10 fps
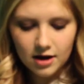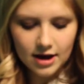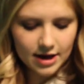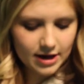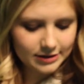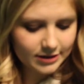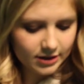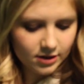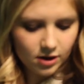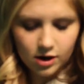and
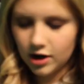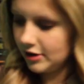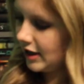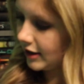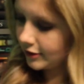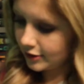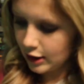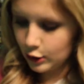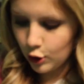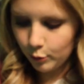Onyx
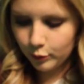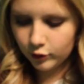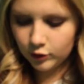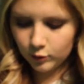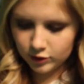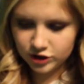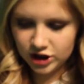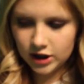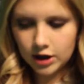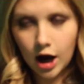and Opal and
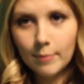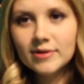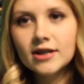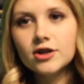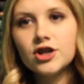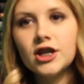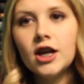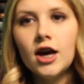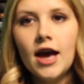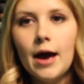Origin and
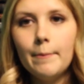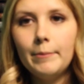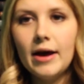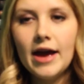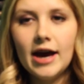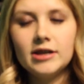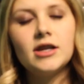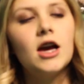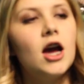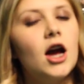Opposition. And